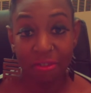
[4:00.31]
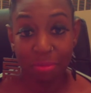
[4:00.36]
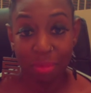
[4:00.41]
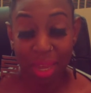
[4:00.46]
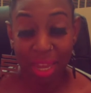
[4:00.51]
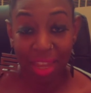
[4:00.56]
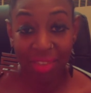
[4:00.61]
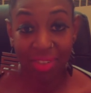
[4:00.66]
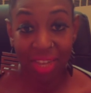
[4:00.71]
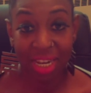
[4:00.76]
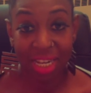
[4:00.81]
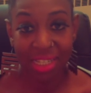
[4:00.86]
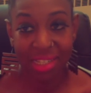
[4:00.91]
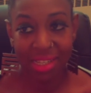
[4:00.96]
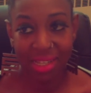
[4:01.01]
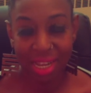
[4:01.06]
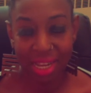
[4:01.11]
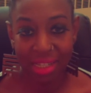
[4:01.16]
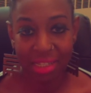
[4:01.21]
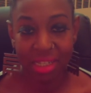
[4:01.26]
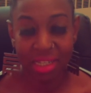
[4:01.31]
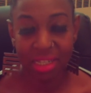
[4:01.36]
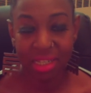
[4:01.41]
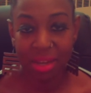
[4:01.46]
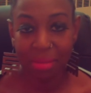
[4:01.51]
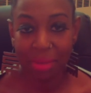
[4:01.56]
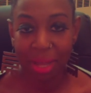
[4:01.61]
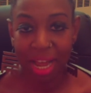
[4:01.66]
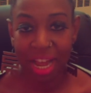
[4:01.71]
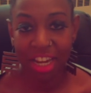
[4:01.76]
made that has led to
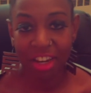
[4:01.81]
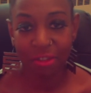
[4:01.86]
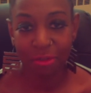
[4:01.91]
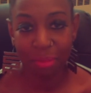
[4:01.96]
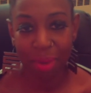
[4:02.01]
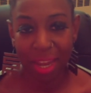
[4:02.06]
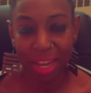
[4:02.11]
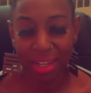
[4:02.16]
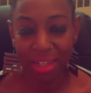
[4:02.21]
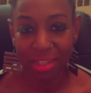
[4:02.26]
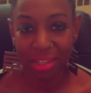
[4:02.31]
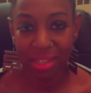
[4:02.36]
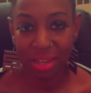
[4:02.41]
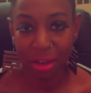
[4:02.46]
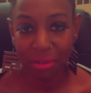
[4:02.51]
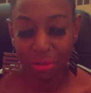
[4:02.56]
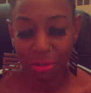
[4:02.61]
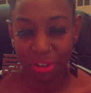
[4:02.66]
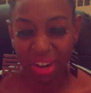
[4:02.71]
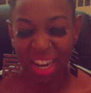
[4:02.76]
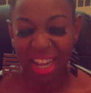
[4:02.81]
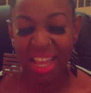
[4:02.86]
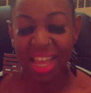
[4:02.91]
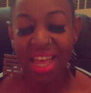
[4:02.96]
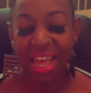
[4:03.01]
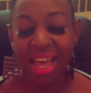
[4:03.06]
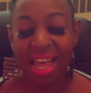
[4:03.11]
some kind of pain and suffering,